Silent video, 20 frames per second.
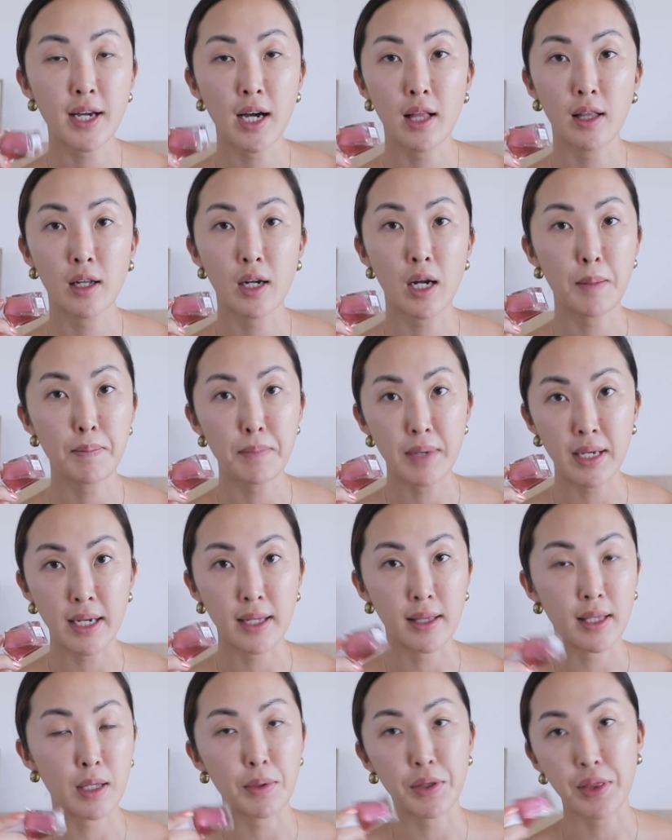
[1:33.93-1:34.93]
color
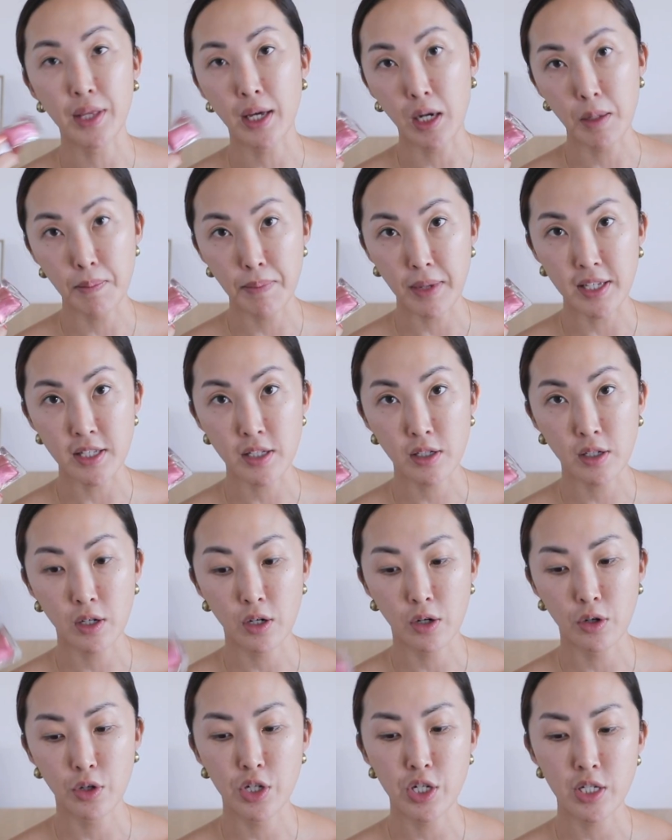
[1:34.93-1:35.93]
immediately without a base
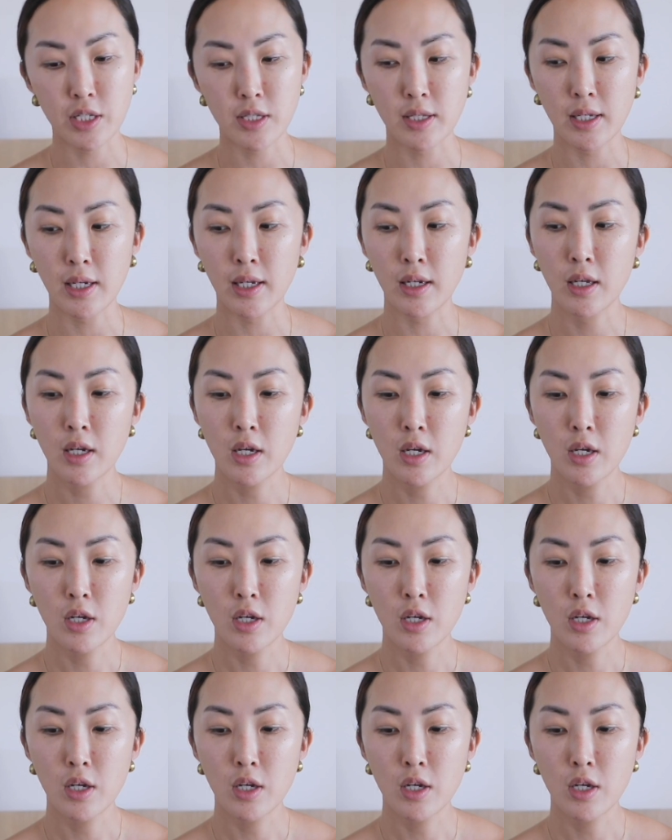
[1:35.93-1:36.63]
coat. You just need